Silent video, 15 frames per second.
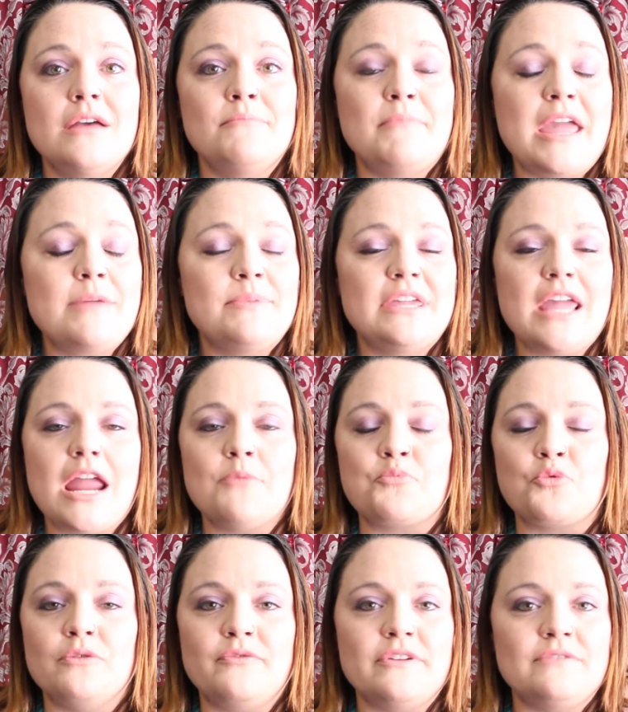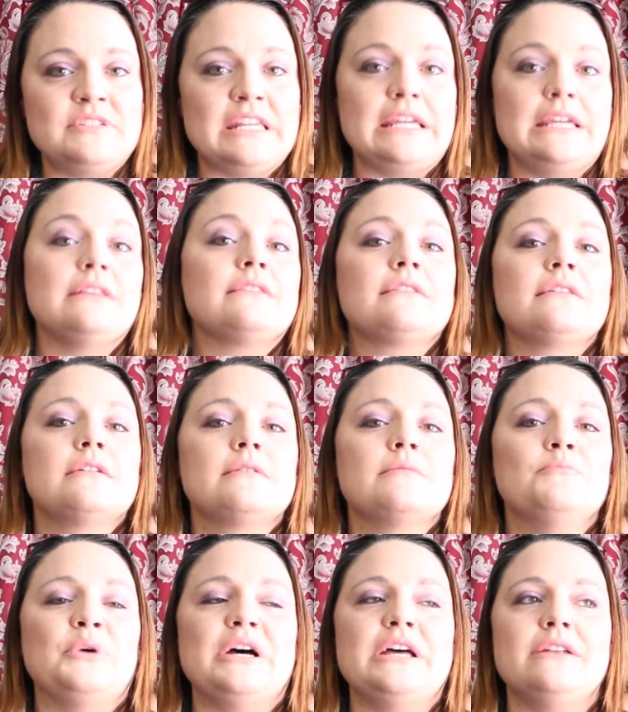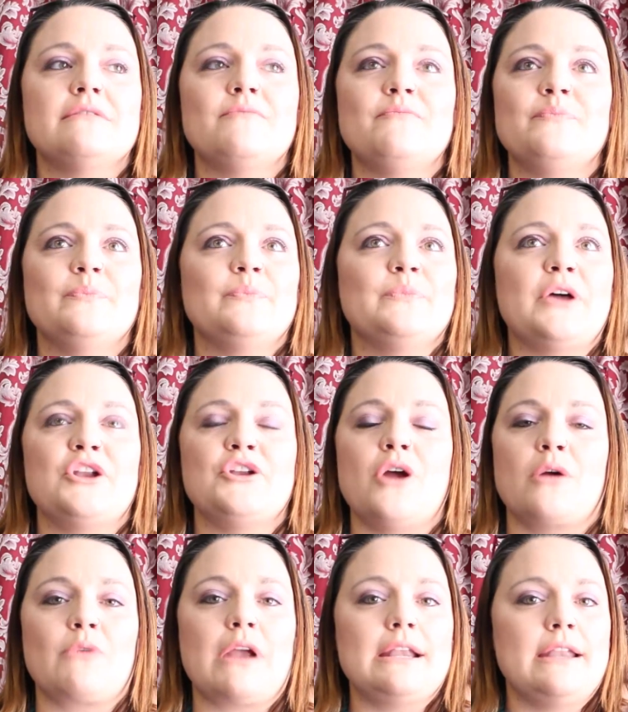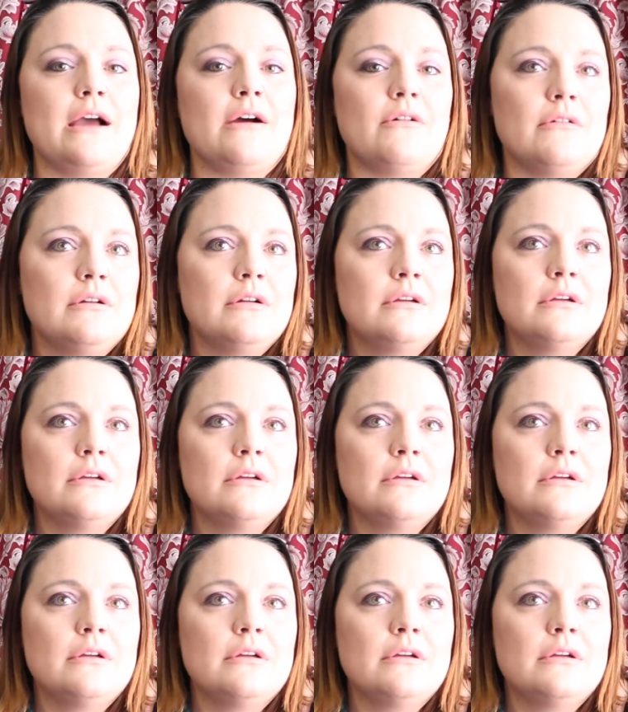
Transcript: Maybe April 15th, but not right now.